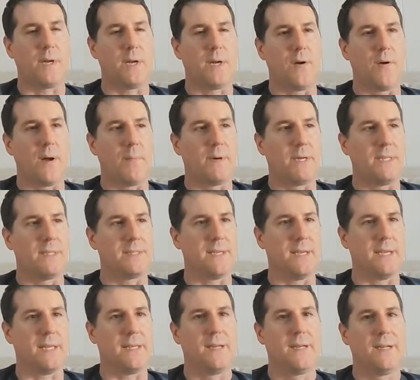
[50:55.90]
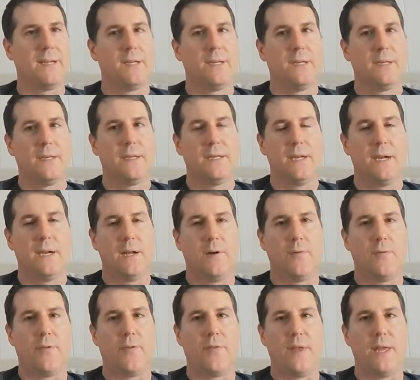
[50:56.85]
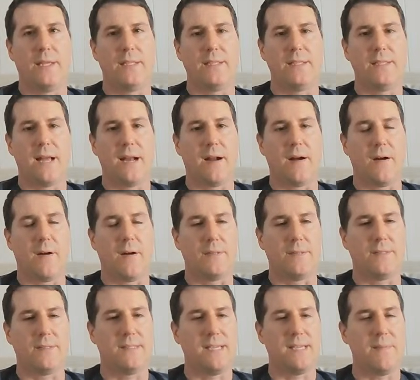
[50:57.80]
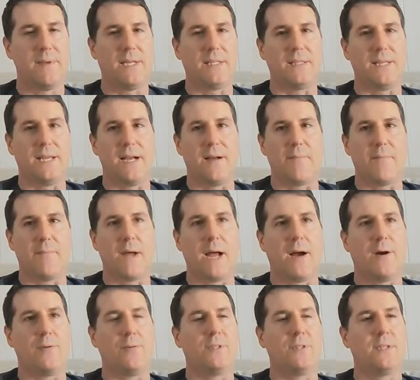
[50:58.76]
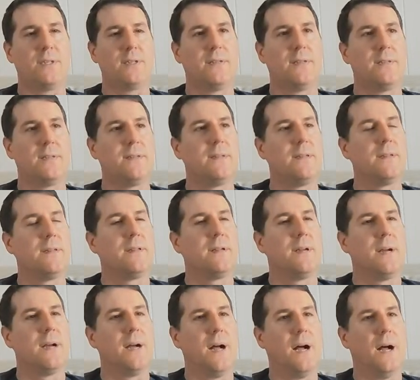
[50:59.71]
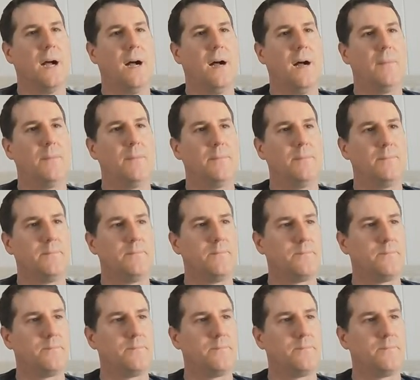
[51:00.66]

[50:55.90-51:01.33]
to go on, but it's like, things that are seemingly about, um,